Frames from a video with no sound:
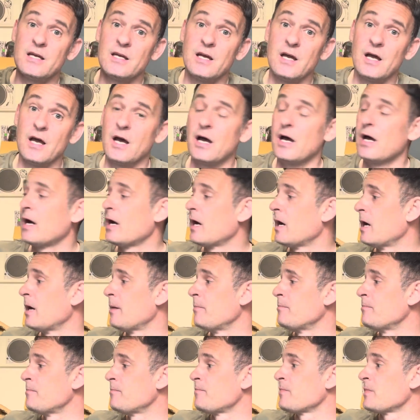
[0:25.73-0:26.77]

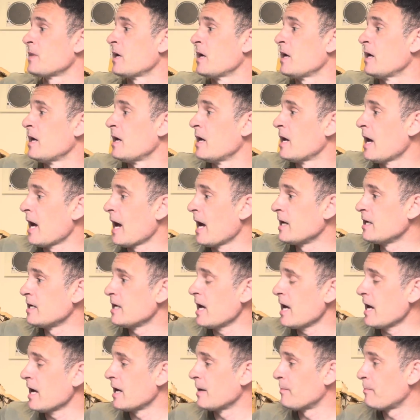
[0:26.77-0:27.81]
And
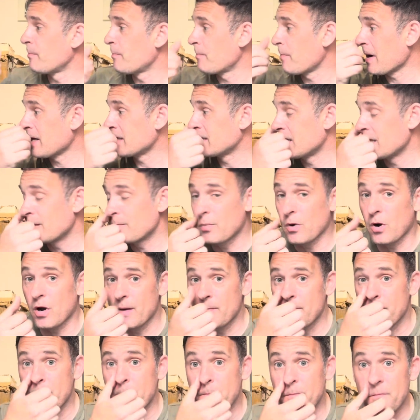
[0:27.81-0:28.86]
yeah, basically buy
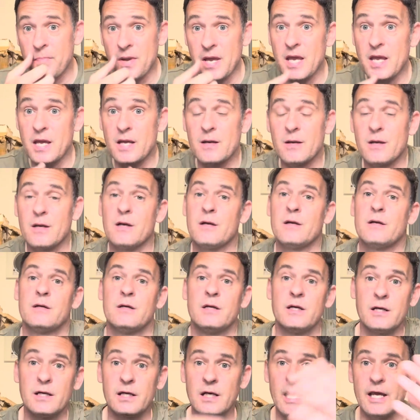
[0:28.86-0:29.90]
big
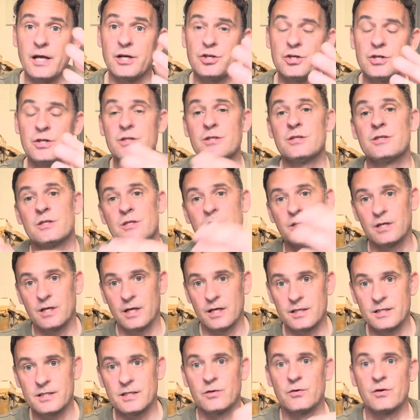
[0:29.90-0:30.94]
collections
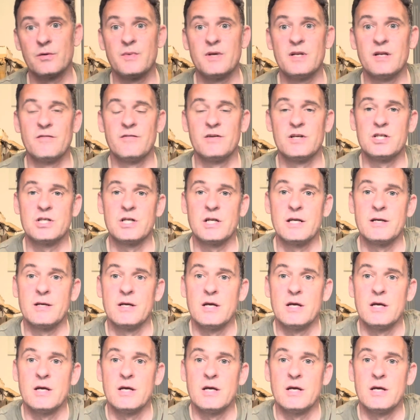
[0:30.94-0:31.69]
and sell them individually.